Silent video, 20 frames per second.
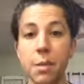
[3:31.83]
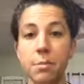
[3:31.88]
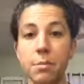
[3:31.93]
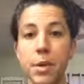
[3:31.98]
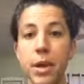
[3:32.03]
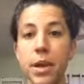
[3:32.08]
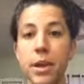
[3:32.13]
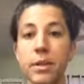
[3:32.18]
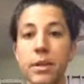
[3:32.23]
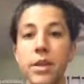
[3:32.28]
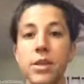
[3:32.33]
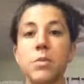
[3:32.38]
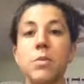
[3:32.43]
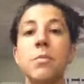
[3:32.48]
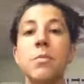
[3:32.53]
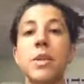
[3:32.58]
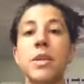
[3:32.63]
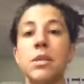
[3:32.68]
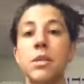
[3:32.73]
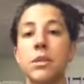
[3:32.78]
but that's
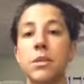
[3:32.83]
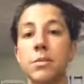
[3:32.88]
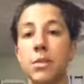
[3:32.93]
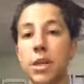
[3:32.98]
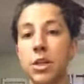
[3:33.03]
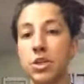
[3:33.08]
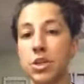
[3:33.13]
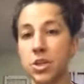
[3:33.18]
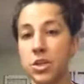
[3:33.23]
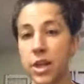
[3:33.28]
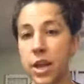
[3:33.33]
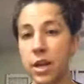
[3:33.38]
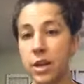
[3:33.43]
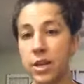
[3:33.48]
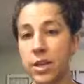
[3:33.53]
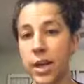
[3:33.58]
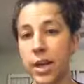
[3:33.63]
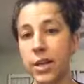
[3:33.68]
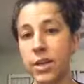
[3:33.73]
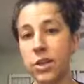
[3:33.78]
what makes elimination
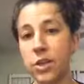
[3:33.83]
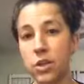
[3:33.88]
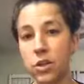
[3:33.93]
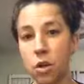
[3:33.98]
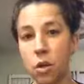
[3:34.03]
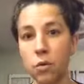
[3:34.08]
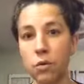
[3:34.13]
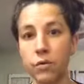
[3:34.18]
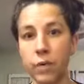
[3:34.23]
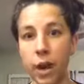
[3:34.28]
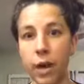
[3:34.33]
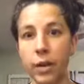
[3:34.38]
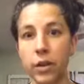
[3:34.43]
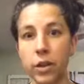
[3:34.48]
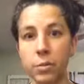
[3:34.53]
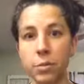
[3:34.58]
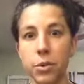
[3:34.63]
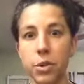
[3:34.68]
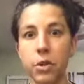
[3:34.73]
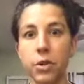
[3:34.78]
diets so
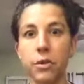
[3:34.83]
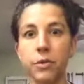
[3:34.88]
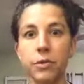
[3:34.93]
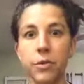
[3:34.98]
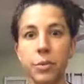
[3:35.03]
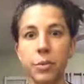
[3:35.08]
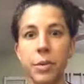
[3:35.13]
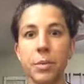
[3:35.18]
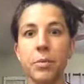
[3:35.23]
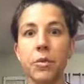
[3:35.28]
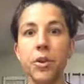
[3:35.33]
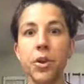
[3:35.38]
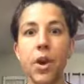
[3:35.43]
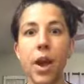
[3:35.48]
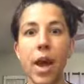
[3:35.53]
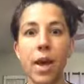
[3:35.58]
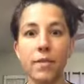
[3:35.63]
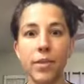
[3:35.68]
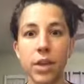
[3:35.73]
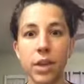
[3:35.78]
valuable for people that are
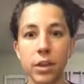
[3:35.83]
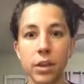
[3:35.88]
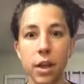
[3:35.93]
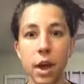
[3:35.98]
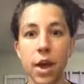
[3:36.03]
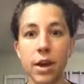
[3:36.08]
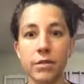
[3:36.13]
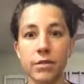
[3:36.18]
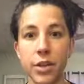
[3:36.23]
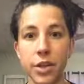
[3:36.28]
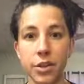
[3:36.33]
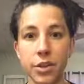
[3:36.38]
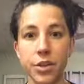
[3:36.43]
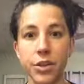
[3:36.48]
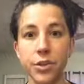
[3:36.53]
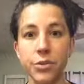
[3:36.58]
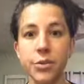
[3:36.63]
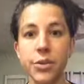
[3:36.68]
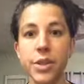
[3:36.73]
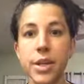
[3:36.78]
having a lot of
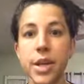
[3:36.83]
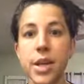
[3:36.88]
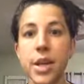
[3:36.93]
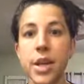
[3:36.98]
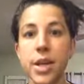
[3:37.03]
issues